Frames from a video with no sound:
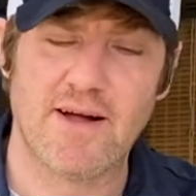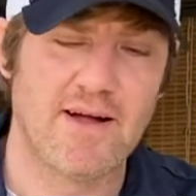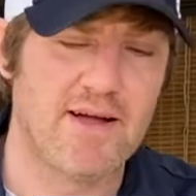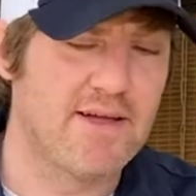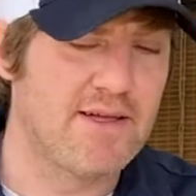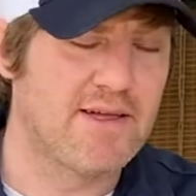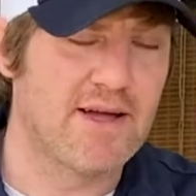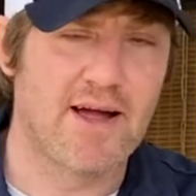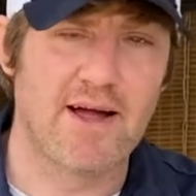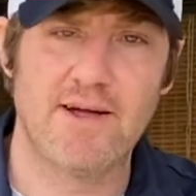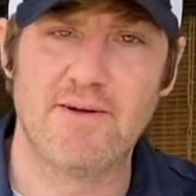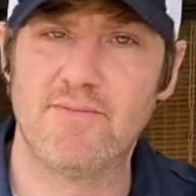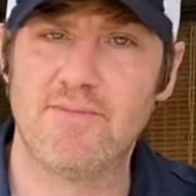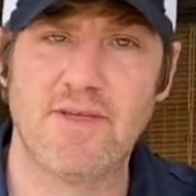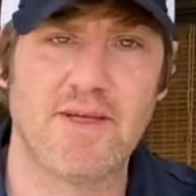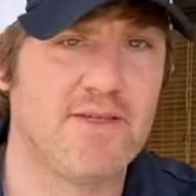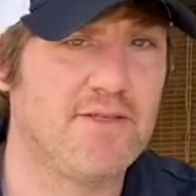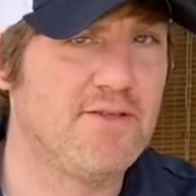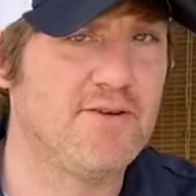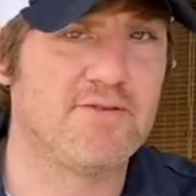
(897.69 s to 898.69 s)

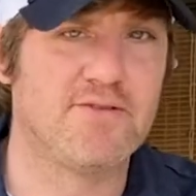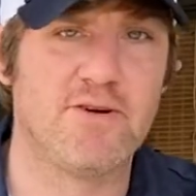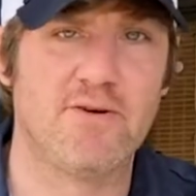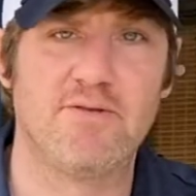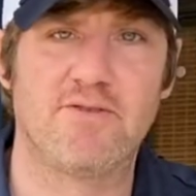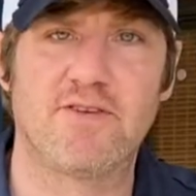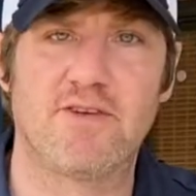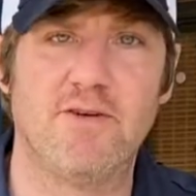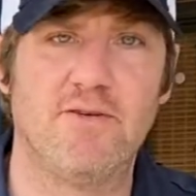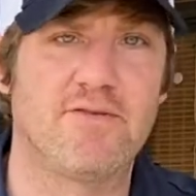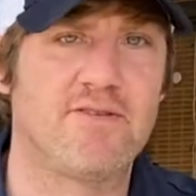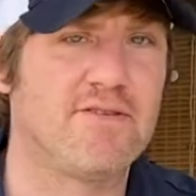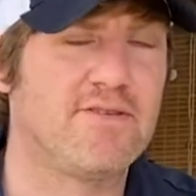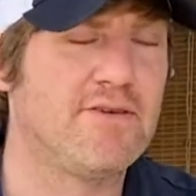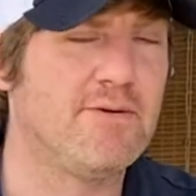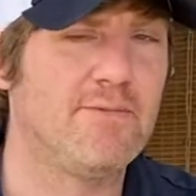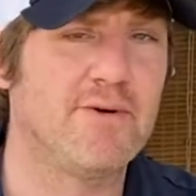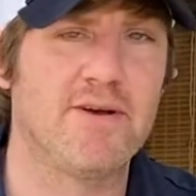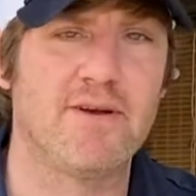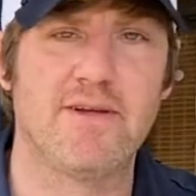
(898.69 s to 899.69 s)
there's no excuses.
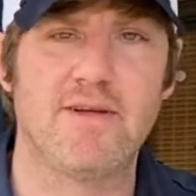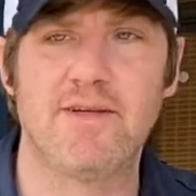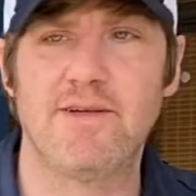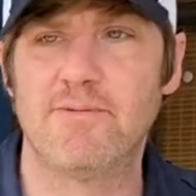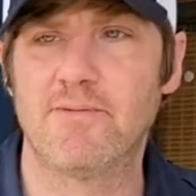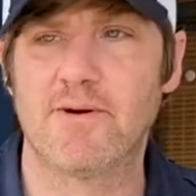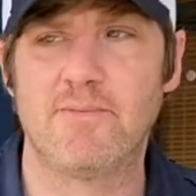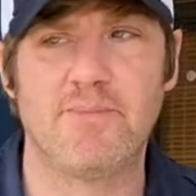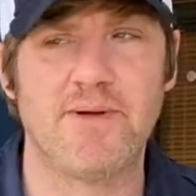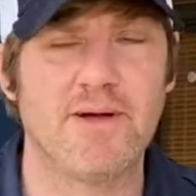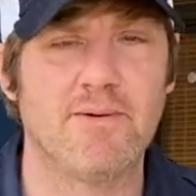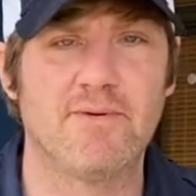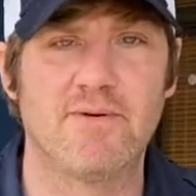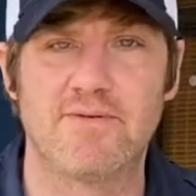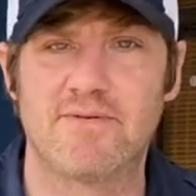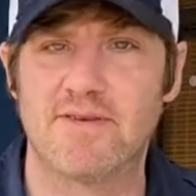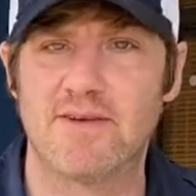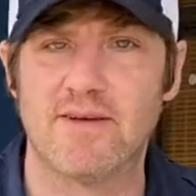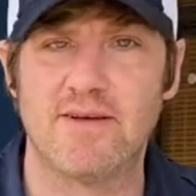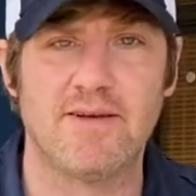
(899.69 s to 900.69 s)
You want to be able
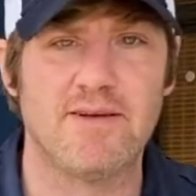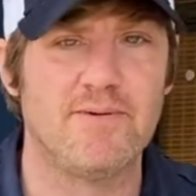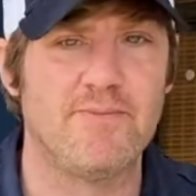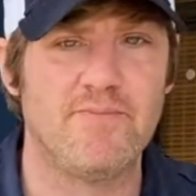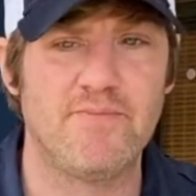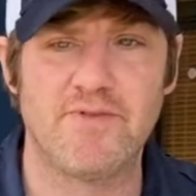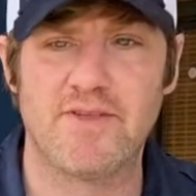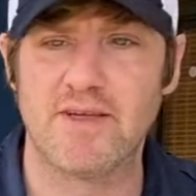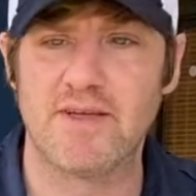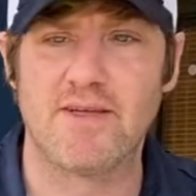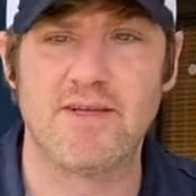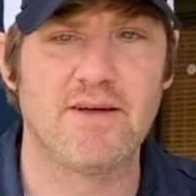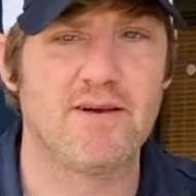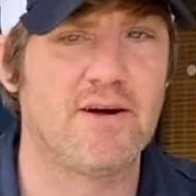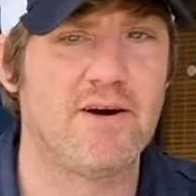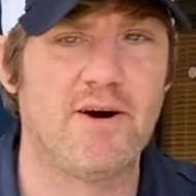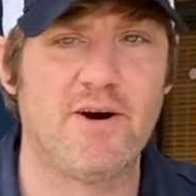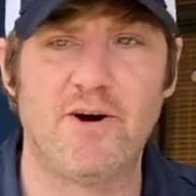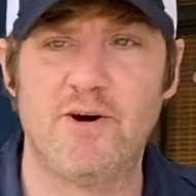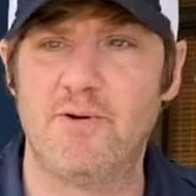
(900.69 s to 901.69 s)
to get
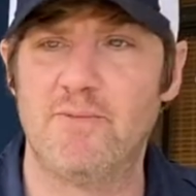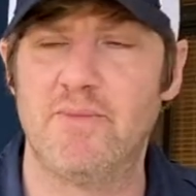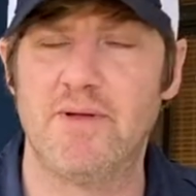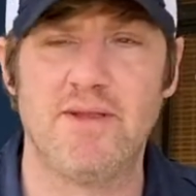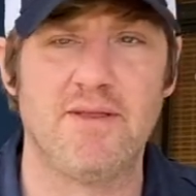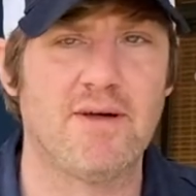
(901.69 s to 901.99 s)
home and